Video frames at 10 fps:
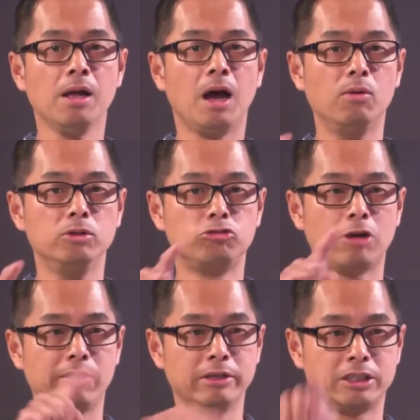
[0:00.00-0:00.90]
I would
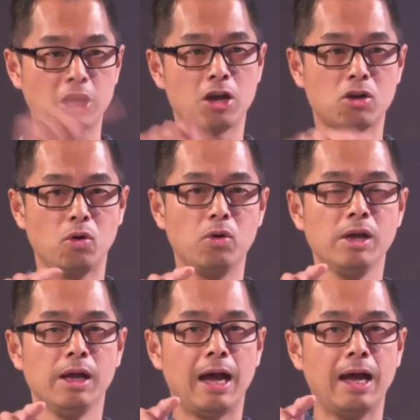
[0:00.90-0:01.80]
draw out a circle,
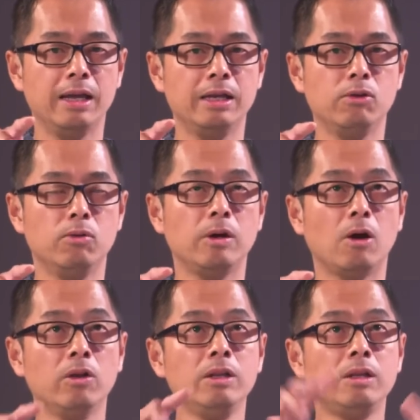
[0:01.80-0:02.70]
and it,
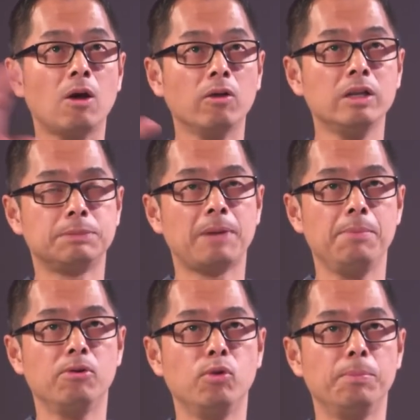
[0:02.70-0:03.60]
on, on this
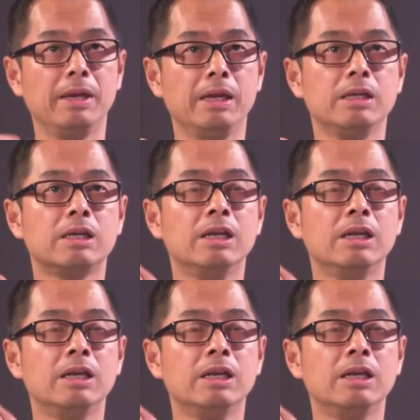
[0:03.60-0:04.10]
paper would be